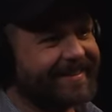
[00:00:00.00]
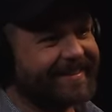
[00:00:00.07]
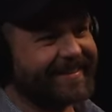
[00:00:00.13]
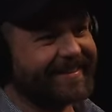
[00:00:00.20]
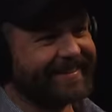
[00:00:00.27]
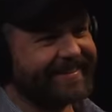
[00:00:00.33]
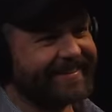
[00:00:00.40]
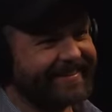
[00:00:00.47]
you
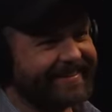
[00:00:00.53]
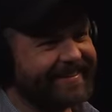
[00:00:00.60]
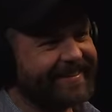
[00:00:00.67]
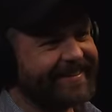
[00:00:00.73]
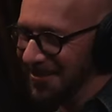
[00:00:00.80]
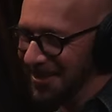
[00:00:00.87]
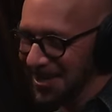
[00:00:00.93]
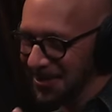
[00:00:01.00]
know, like
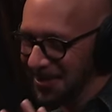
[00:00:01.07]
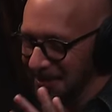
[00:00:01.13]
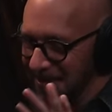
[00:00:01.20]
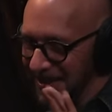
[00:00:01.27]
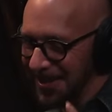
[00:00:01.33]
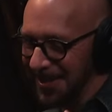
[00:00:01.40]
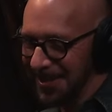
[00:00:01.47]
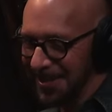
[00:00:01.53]
we sort
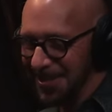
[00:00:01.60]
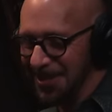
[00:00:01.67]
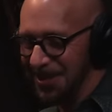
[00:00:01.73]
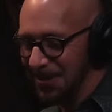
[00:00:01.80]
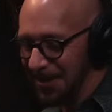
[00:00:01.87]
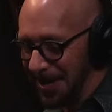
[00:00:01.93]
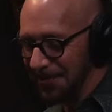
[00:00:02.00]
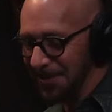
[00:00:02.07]
of
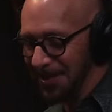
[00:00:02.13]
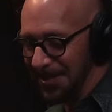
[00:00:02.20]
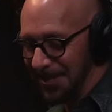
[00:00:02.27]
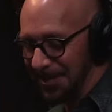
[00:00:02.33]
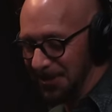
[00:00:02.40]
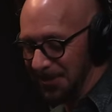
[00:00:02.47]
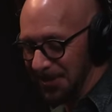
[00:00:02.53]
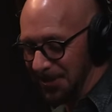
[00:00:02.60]
turn everything
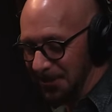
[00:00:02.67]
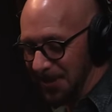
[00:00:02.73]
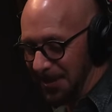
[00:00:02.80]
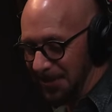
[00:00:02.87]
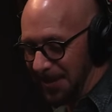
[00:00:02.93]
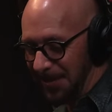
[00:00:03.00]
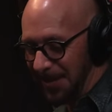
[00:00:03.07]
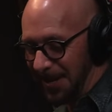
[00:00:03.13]
into a story
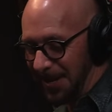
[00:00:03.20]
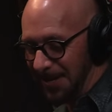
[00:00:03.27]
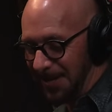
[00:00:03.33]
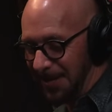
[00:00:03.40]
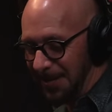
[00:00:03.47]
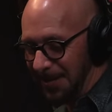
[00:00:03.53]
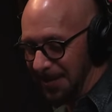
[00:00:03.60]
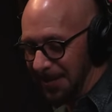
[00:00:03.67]
around that.
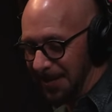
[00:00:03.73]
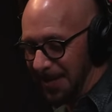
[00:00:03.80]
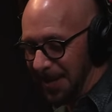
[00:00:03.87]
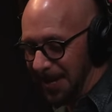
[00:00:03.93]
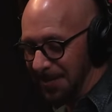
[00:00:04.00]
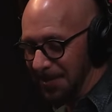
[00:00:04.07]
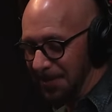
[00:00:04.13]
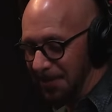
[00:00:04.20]
And uh,
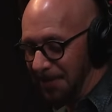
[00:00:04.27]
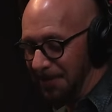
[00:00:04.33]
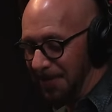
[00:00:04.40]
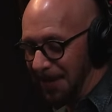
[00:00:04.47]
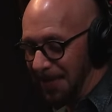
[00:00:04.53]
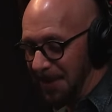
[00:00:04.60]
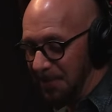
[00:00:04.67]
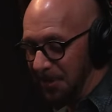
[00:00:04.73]
and so I
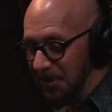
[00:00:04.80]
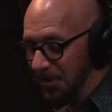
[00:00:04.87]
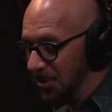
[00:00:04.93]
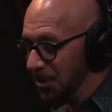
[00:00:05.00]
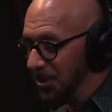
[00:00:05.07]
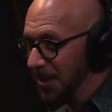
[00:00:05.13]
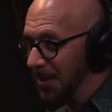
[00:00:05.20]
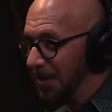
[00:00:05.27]
found that book was
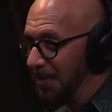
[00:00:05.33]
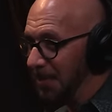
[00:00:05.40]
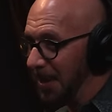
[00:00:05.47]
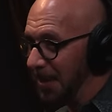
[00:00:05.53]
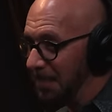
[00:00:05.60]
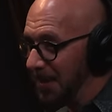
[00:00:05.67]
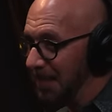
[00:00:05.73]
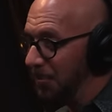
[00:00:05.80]
just a,
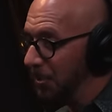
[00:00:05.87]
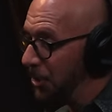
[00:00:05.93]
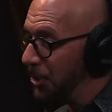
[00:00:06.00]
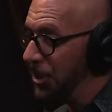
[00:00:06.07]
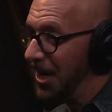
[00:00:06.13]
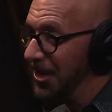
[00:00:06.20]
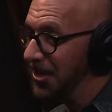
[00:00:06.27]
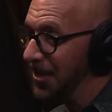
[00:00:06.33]
a big
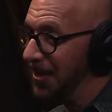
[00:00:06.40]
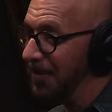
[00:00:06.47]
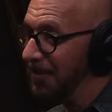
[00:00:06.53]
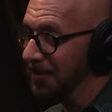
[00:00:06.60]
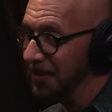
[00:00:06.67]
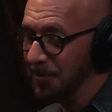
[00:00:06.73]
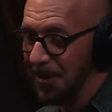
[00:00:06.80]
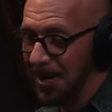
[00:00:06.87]
projection
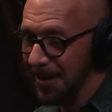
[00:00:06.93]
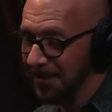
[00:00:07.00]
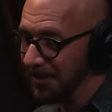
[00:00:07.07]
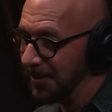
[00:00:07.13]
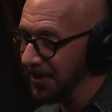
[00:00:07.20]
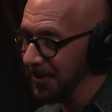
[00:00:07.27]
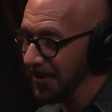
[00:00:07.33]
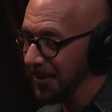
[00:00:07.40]
for
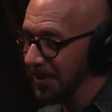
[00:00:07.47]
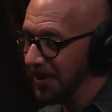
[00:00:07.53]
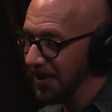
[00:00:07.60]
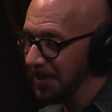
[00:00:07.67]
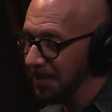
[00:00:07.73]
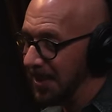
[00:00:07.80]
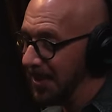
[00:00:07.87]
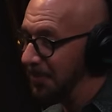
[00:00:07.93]
whatever
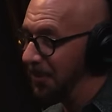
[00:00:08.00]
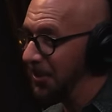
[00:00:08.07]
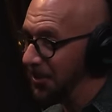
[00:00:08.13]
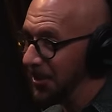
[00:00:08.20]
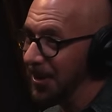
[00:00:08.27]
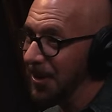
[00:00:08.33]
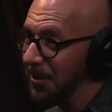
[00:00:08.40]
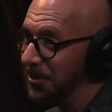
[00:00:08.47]
people
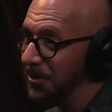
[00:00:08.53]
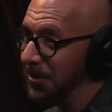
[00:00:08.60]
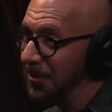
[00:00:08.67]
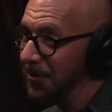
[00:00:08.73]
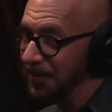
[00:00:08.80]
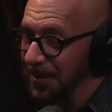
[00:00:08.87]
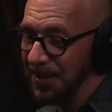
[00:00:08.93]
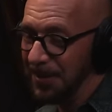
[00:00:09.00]
or the
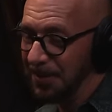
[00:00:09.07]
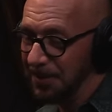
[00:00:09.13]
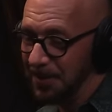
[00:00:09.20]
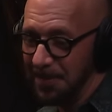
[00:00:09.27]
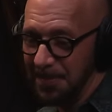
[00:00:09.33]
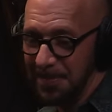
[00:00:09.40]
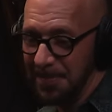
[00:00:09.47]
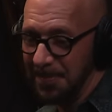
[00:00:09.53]
culture feel
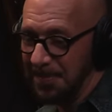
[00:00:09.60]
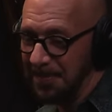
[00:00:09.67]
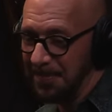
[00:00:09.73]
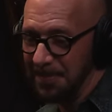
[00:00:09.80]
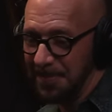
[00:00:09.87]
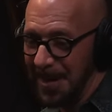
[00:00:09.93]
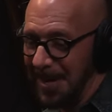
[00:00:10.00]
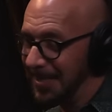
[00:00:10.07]
from
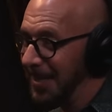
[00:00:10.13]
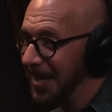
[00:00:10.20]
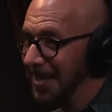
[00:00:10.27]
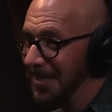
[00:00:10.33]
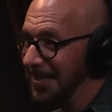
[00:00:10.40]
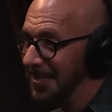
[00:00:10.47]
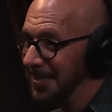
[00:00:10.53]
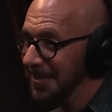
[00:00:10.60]
that
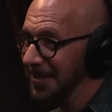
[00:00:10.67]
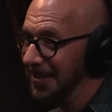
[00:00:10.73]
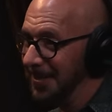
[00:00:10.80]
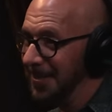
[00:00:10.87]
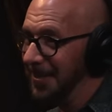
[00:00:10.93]
day to